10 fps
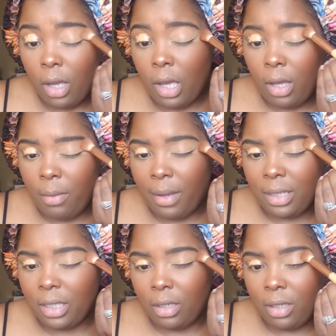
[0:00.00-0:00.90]
um, I
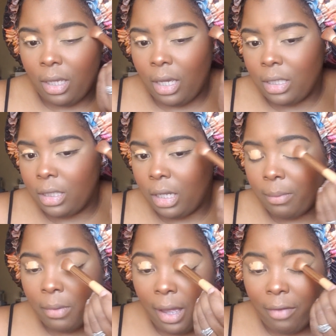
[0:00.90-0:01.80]
tell you guys that I've,
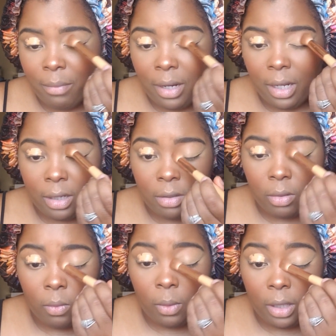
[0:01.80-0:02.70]
I've been under the
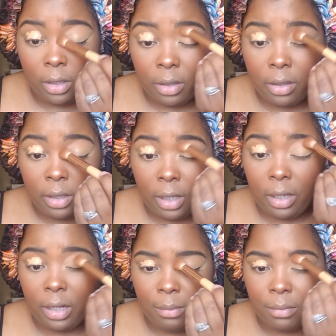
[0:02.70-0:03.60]
weather
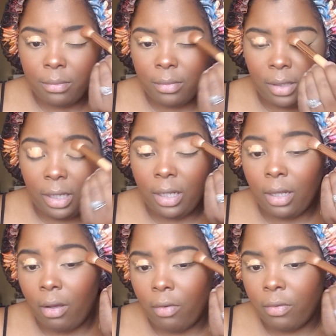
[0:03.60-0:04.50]
and I'm getting
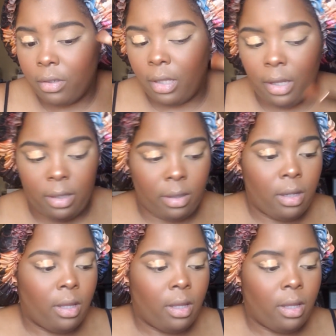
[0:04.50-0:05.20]
over that.